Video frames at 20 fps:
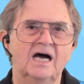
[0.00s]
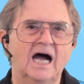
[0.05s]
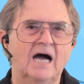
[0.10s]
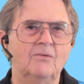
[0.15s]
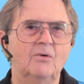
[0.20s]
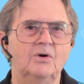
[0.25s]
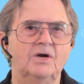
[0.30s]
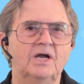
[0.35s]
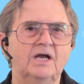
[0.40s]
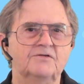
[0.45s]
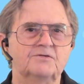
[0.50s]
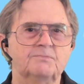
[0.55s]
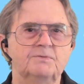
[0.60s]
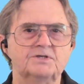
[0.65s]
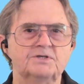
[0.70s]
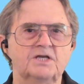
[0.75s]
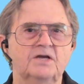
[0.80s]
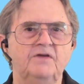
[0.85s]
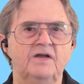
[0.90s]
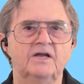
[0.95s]
I won't give
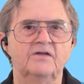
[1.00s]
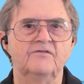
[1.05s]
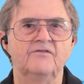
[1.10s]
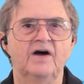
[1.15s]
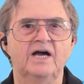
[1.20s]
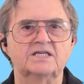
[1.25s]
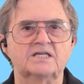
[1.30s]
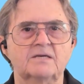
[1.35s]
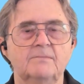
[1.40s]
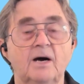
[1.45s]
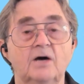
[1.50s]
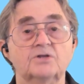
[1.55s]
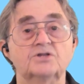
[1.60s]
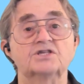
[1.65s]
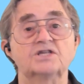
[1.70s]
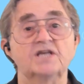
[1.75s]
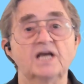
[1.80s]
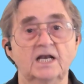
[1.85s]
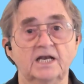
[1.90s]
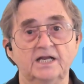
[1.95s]
specific advice about
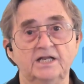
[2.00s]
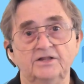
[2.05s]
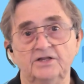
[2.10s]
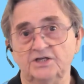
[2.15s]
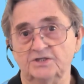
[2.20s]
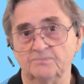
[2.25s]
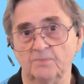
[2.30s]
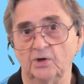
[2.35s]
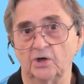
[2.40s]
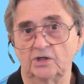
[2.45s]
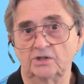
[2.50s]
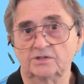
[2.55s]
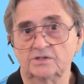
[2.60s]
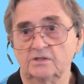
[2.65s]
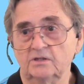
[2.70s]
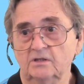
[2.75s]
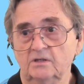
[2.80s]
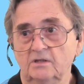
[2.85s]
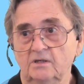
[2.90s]
selling these books.